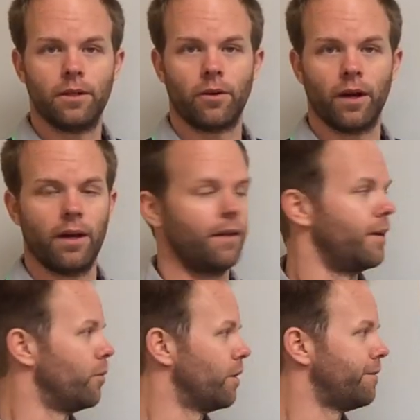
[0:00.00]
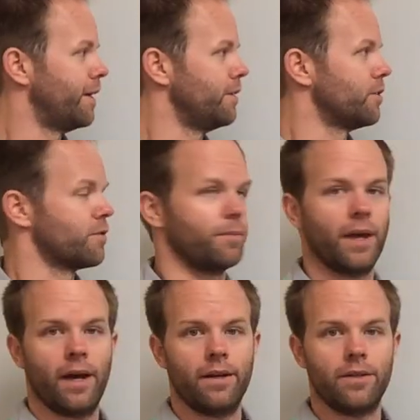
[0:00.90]
Okay, and then what follows from
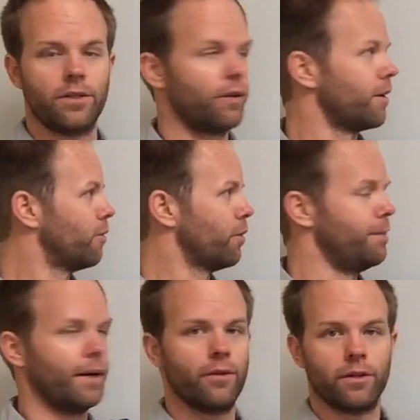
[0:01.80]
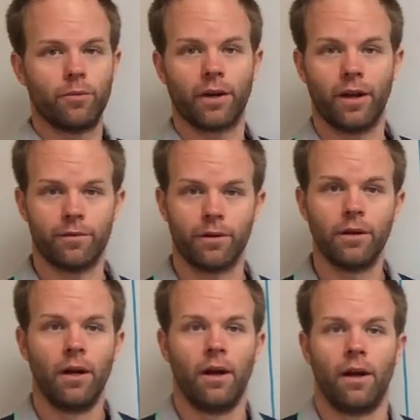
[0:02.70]
that is you're going to rebound and
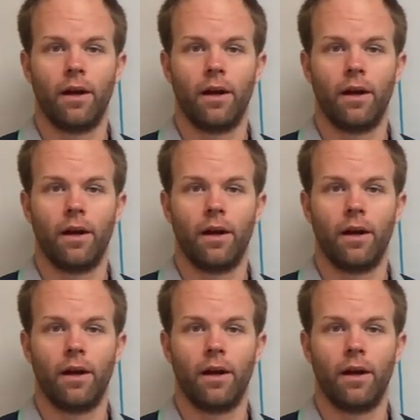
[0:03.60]
recover,